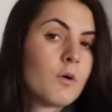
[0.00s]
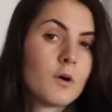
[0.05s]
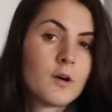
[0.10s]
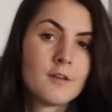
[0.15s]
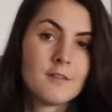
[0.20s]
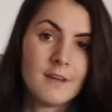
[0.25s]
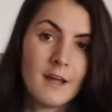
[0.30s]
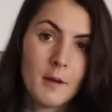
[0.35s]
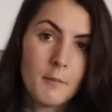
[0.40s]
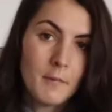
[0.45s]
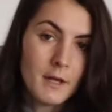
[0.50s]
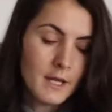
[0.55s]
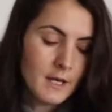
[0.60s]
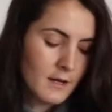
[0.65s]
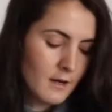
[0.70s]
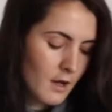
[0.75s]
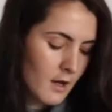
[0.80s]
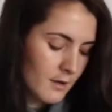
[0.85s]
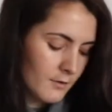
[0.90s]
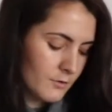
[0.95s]
or
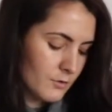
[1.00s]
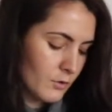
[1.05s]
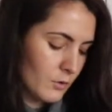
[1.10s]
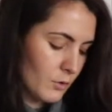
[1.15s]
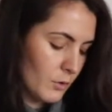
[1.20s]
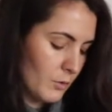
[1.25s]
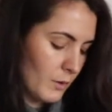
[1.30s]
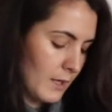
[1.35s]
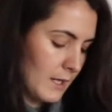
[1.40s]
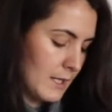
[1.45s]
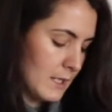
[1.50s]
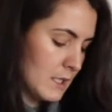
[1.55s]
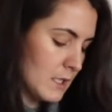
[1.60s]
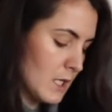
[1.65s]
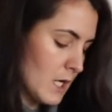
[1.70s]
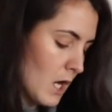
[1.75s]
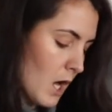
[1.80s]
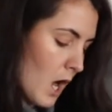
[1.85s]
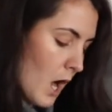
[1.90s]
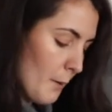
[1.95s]
salmon. Also great
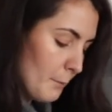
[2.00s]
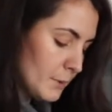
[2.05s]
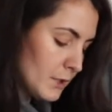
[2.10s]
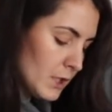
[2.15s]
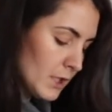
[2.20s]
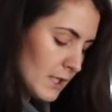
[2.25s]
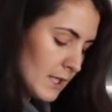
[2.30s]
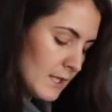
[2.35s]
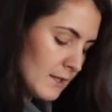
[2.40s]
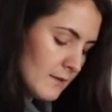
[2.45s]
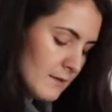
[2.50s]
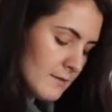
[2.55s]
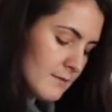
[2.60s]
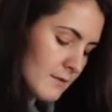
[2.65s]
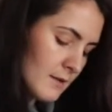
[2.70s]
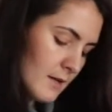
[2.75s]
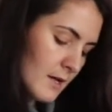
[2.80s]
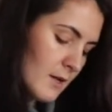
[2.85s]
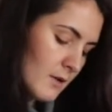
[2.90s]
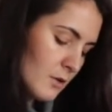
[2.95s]

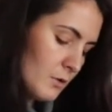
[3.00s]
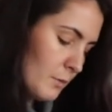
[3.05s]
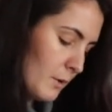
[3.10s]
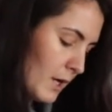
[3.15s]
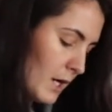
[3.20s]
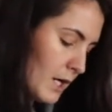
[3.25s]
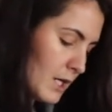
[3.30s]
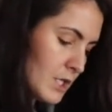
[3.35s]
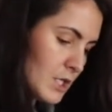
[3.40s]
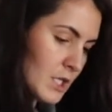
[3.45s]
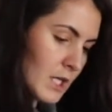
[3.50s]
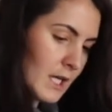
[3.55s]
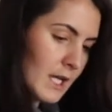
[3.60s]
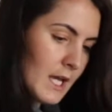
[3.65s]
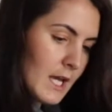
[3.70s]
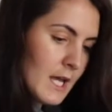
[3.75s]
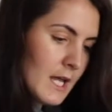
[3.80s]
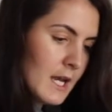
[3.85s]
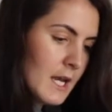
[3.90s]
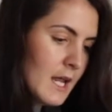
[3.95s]
options. Got our
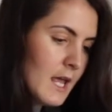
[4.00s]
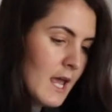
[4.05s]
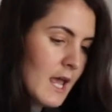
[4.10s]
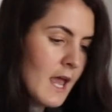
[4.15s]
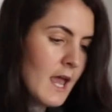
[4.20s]
chicken.